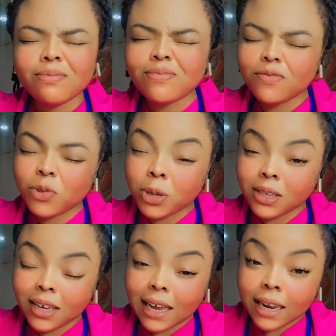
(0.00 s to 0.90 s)
Before you
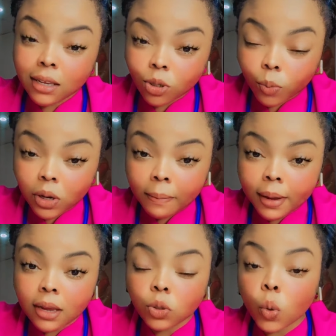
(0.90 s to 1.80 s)
take any
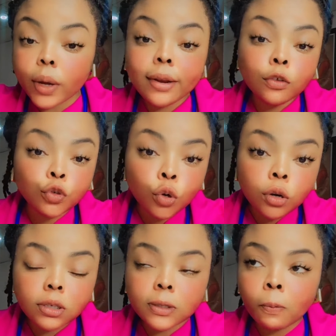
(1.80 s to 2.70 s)
supplements or any
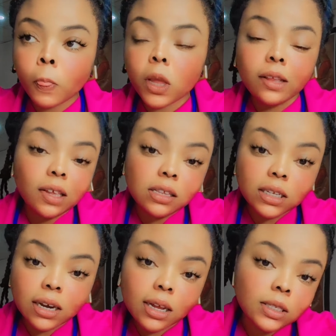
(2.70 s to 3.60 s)
drugs in the
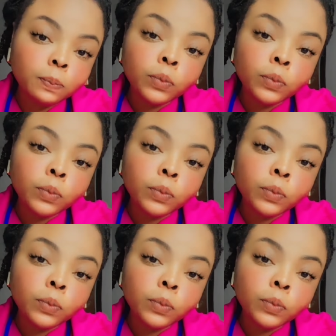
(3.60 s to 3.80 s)
internet,